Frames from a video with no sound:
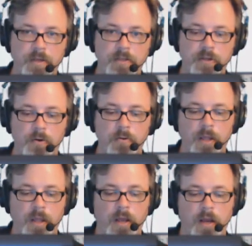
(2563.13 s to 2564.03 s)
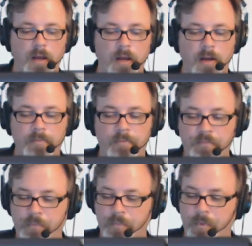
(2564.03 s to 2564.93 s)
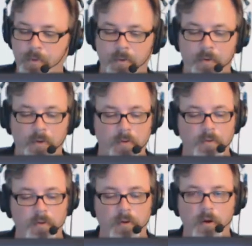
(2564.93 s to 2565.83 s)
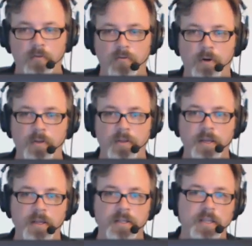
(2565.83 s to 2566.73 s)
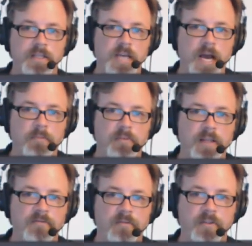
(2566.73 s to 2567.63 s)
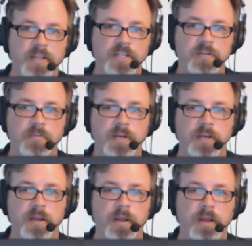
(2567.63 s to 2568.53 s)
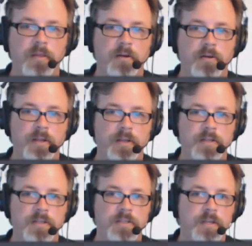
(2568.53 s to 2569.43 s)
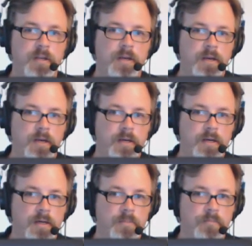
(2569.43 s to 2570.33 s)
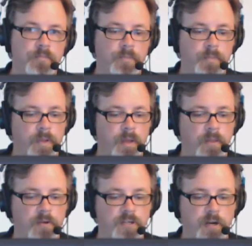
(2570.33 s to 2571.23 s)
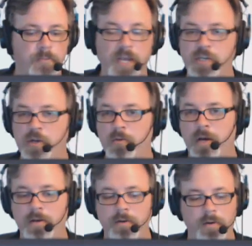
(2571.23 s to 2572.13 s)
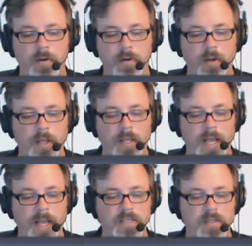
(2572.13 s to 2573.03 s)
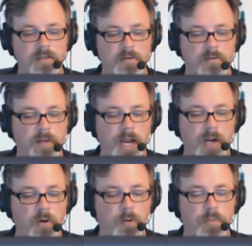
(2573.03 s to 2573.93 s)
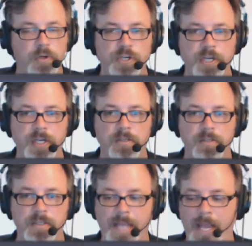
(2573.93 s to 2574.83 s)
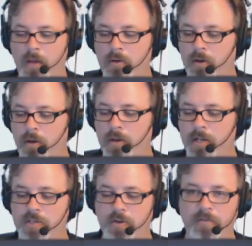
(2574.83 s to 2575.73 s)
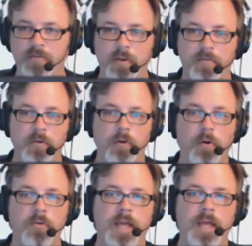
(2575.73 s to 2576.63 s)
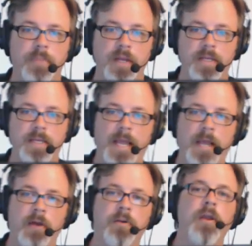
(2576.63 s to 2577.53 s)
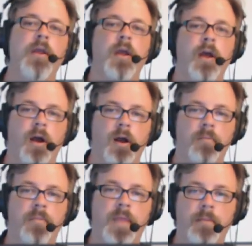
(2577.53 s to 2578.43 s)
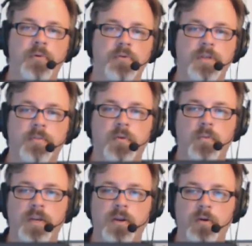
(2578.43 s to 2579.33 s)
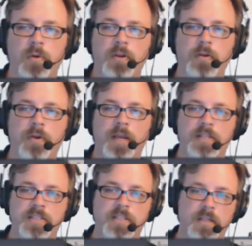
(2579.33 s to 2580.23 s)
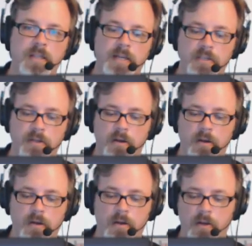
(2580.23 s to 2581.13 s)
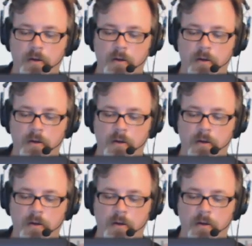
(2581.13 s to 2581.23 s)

So um, over on the, the top left of the instrument, there is um, there's an arpeggio button it has a little arrow pushing down on it. So if you, if you hold that button down, um, that pulls up the window where you can select an, uh, an